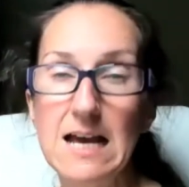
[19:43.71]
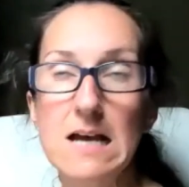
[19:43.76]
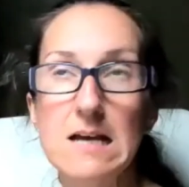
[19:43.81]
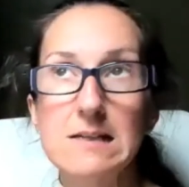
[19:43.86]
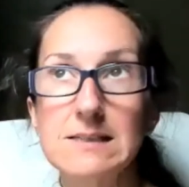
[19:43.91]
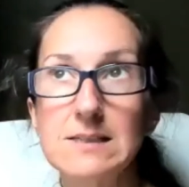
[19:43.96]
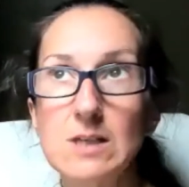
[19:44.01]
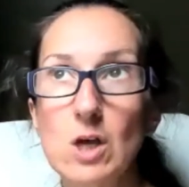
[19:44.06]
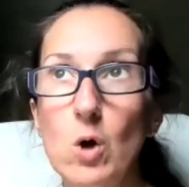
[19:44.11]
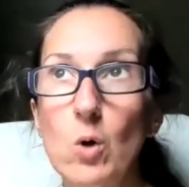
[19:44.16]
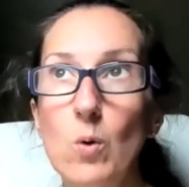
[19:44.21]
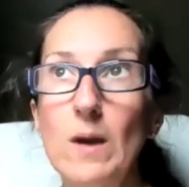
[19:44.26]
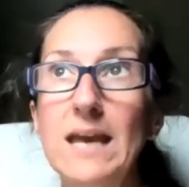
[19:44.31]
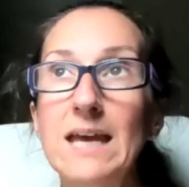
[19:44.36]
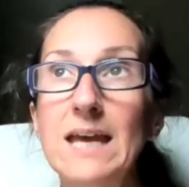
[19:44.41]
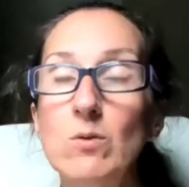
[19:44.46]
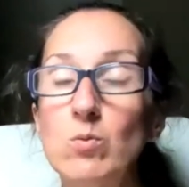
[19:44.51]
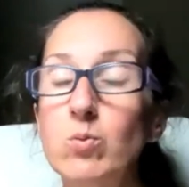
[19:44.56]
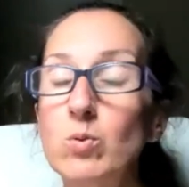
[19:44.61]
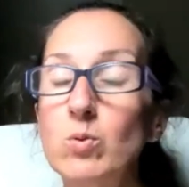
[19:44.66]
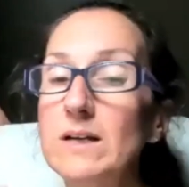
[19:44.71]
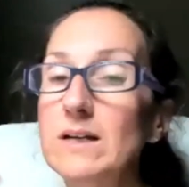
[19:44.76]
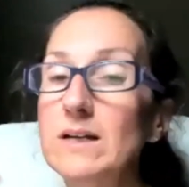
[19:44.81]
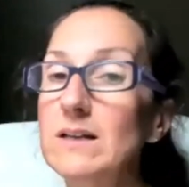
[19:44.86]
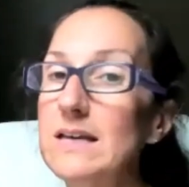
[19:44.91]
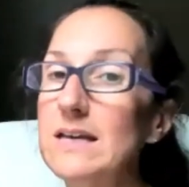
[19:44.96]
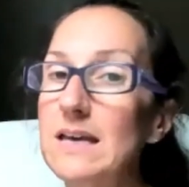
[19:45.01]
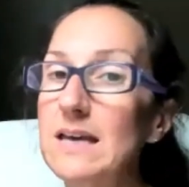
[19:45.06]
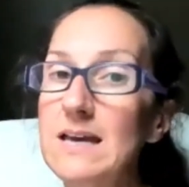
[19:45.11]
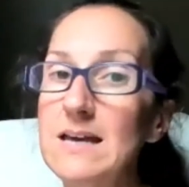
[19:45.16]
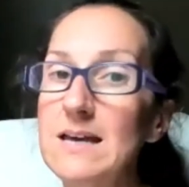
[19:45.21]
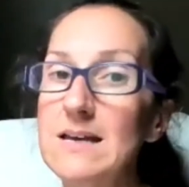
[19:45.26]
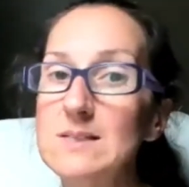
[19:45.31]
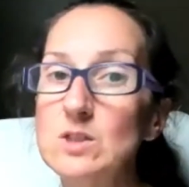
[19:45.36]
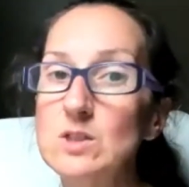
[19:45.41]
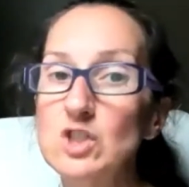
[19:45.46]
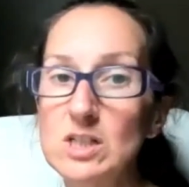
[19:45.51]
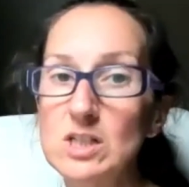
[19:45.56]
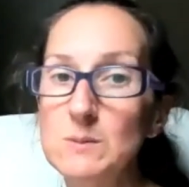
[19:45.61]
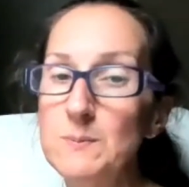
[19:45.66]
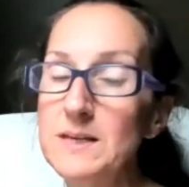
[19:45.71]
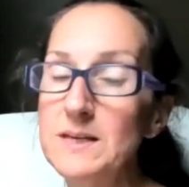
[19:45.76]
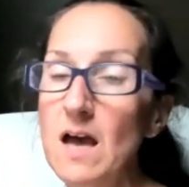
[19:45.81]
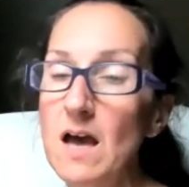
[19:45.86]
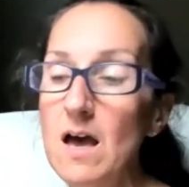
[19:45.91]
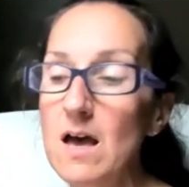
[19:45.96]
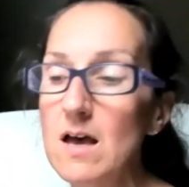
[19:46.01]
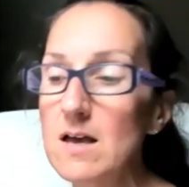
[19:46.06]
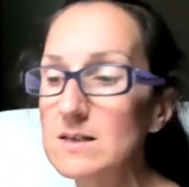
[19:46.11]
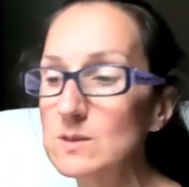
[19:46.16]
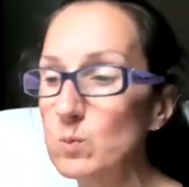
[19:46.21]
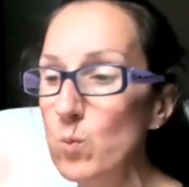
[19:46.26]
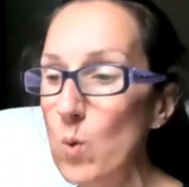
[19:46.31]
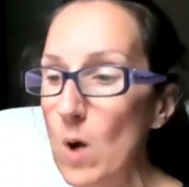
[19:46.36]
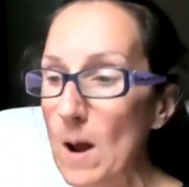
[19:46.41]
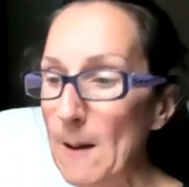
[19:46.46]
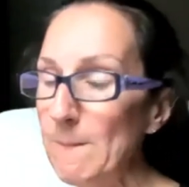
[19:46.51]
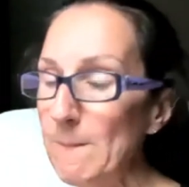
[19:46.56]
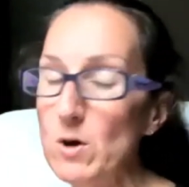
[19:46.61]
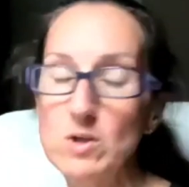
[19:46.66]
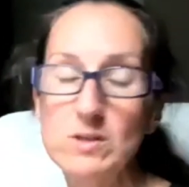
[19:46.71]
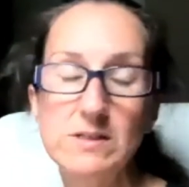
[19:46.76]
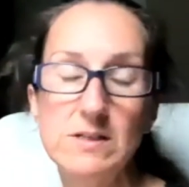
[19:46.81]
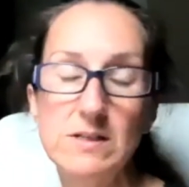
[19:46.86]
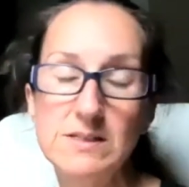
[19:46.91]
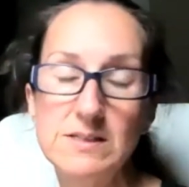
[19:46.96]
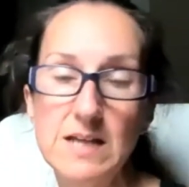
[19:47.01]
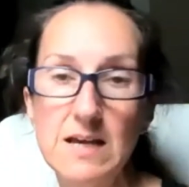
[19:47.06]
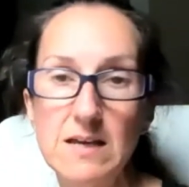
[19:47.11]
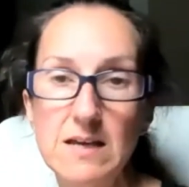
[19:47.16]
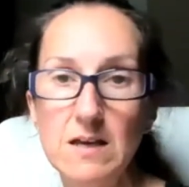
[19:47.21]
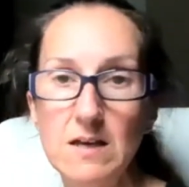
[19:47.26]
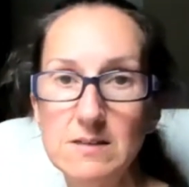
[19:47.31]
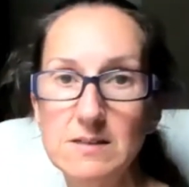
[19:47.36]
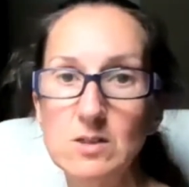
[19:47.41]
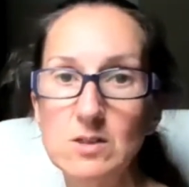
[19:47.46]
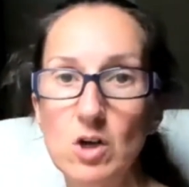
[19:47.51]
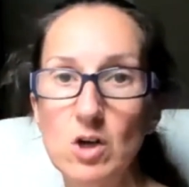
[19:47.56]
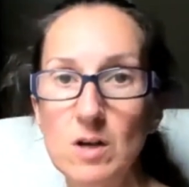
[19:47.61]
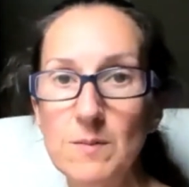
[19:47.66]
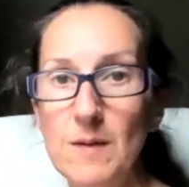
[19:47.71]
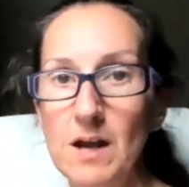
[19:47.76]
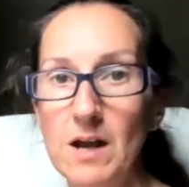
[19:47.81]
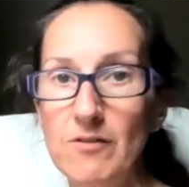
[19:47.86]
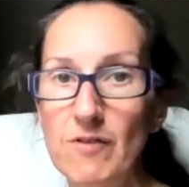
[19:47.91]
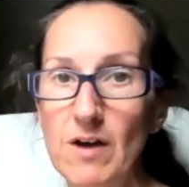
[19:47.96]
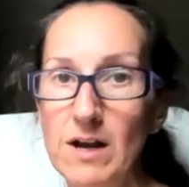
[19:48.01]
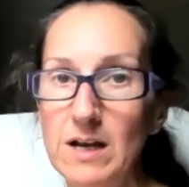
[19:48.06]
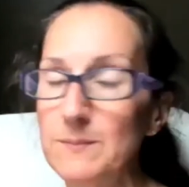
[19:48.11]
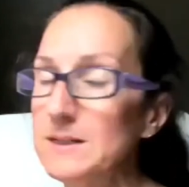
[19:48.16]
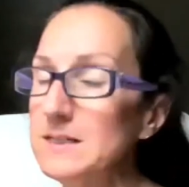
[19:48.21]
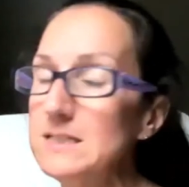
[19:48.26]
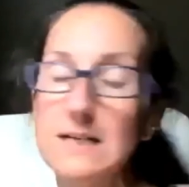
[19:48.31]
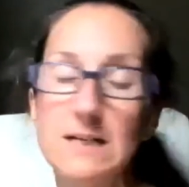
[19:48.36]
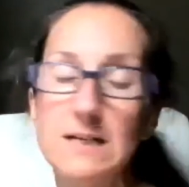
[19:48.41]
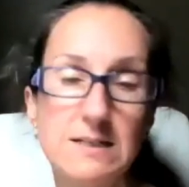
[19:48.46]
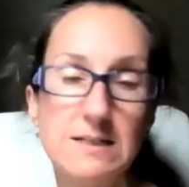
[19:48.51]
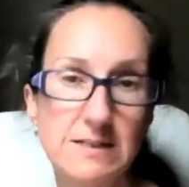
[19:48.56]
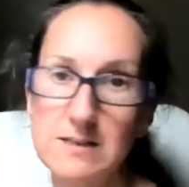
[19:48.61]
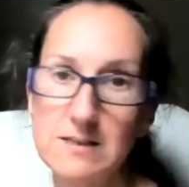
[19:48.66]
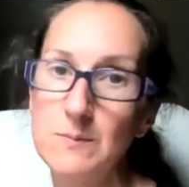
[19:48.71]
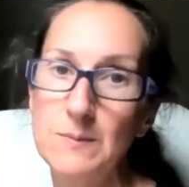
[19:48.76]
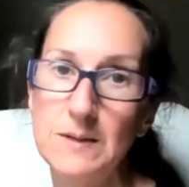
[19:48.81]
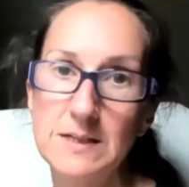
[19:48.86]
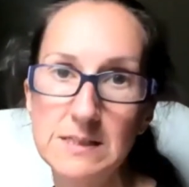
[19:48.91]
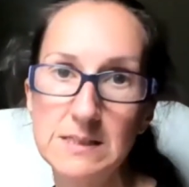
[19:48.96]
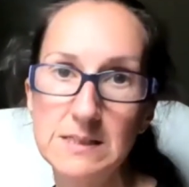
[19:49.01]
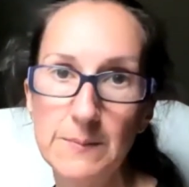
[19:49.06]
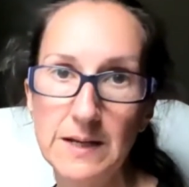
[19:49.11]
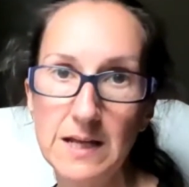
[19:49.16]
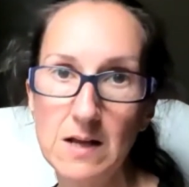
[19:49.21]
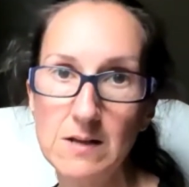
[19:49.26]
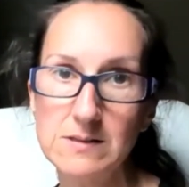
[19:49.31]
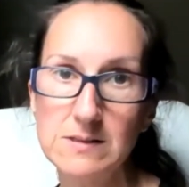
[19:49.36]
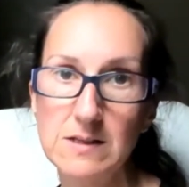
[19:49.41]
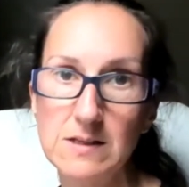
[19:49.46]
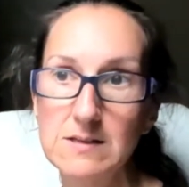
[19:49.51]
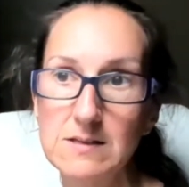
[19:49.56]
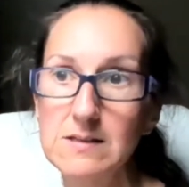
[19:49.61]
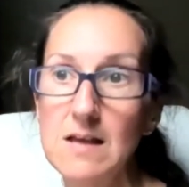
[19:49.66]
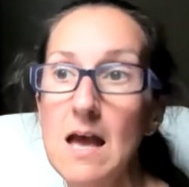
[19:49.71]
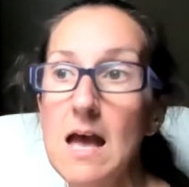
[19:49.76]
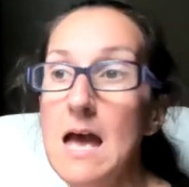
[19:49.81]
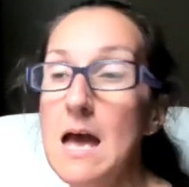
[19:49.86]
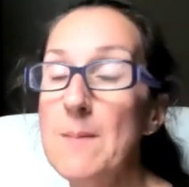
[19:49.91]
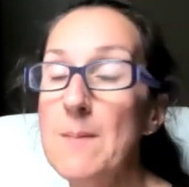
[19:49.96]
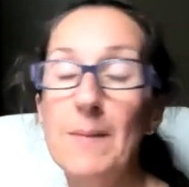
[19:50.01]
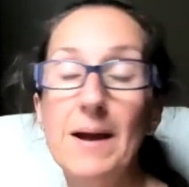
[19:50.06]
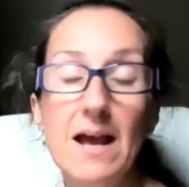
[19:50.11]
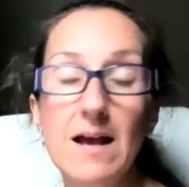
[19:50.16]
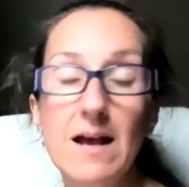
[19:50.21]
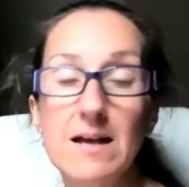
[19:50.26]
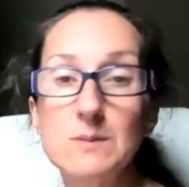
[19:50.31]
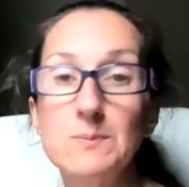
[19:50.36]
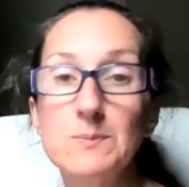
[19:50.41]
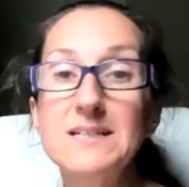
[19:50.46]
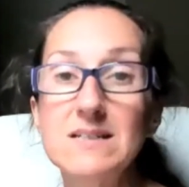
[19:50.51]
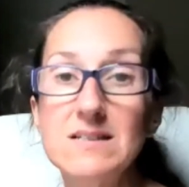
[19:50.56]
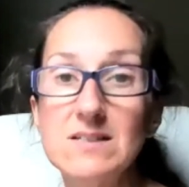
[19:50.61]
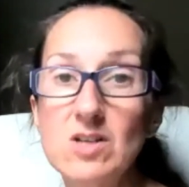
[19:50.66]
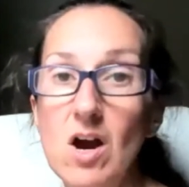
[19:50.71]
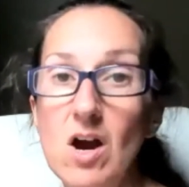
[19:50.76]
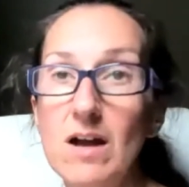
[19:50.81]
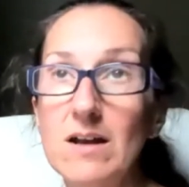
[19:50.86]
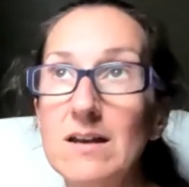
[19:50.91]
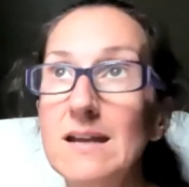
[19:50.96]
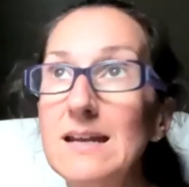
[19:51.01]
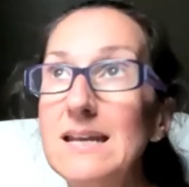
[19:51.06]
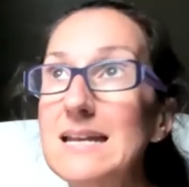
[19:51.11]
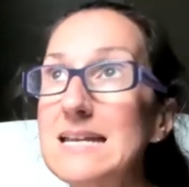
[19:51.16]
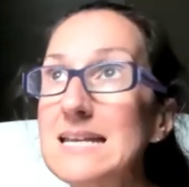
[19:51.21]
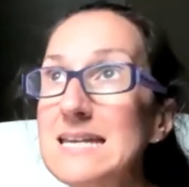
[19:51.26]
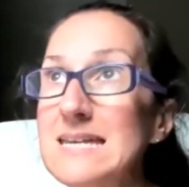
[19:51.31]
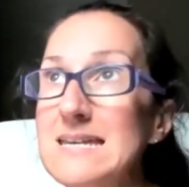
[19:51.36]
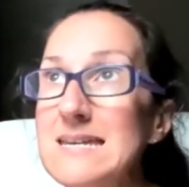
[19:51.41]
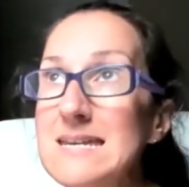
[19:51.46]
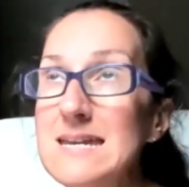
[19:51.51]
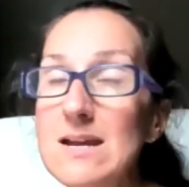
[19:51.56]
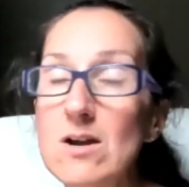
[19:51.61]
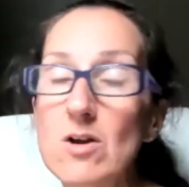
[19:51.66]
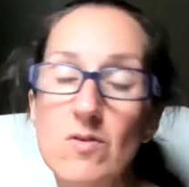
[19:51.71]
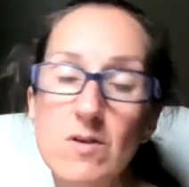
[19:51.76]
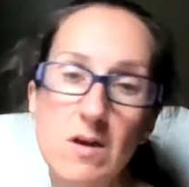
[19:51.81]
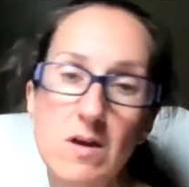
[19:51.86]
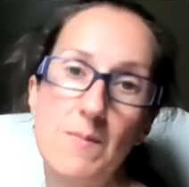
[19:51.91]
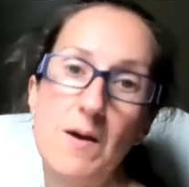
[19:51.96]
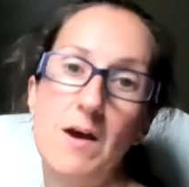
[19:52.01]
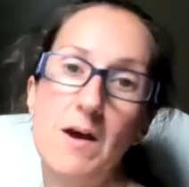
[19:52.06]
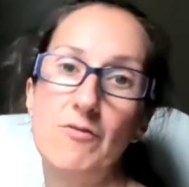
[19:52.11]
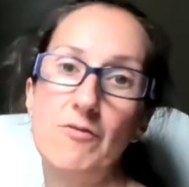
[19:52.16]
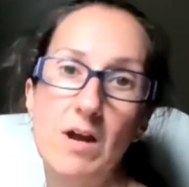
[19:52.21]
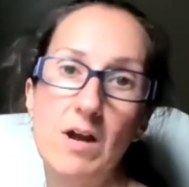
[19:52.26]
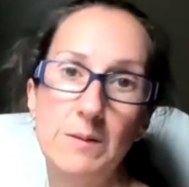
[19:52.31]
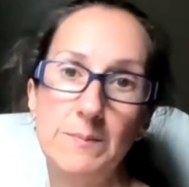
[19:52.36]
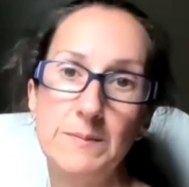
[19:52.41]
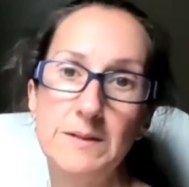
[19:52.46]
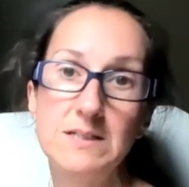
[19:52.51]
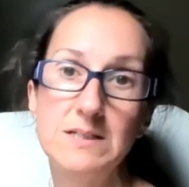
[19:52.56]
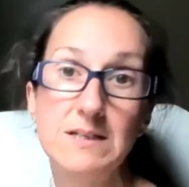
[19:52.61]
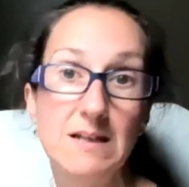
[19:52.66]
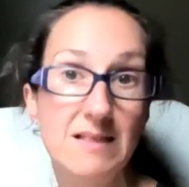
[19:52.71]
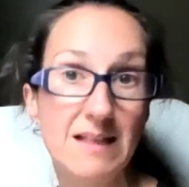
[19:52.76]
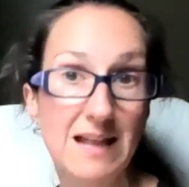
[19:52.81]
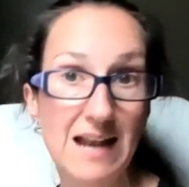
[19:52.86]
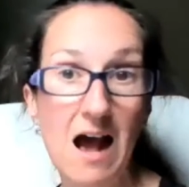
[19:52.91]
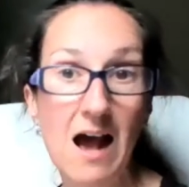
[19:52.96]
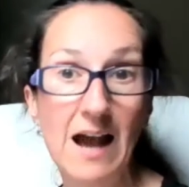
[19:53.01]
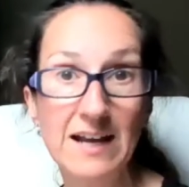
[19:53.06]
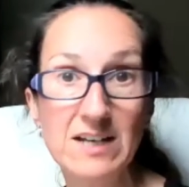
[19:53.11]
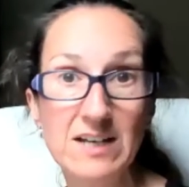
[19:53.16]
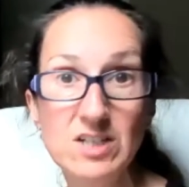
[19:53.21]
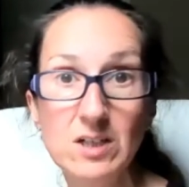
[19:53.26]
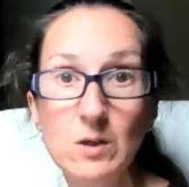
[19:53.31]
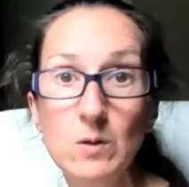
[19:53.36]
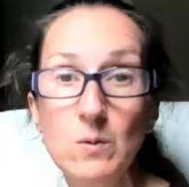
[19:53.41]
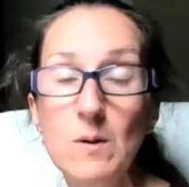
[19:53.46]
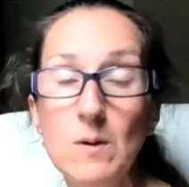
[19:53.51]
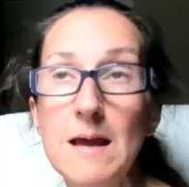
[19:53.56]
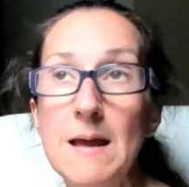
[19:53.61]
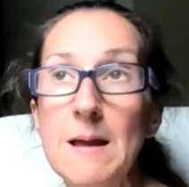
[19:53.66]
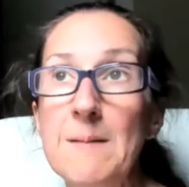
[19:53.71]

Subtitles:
So it really is, just because one person is taking a certain amount of vitamin D, it doesn't mean somebody else is. My husband does not need near the amount of vitamin D that I do.